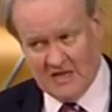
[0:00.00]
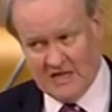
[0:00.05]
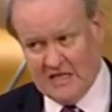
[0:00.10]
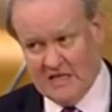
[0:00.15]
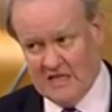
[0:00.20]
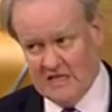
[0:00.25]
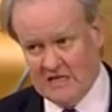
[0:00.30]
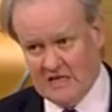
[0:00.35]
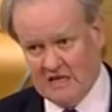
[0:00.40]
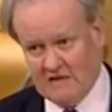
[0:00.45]

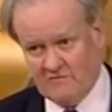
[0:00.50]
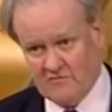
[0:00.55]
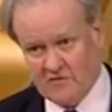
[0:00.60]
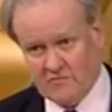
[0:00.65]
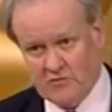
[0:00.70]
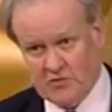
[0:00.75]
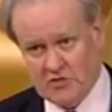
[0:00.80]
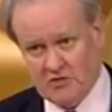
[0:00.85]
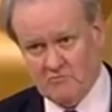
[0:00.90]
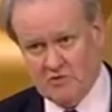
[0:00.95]
hearing
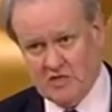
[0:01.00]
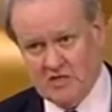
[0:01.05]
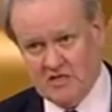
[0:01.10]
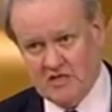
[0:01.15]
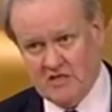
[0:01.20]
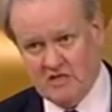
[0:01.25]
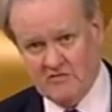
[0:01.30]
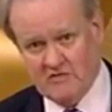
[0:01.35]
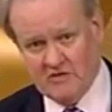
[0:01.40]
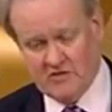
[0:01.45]
from Jim
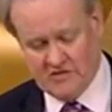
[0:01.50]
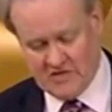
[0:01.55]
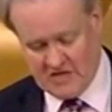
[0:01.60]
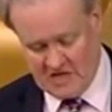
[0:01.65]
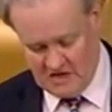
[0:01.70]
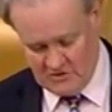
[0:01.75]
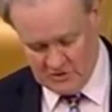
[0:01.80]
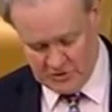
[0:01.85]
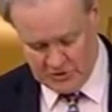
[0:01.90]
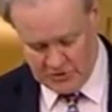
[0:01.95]
Eadie that the
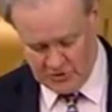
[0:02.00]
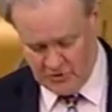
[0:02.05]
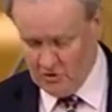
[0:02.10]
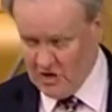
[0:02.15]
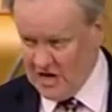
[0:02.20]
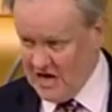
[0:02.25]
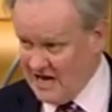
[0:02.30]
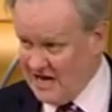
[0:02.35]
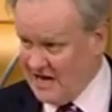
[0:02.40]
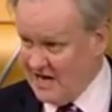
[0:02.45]

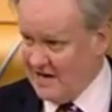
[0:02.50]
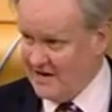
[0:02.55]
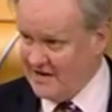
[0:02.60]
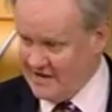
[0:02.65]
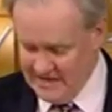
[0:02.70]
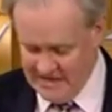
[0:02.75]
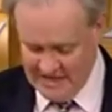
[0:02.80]
Council are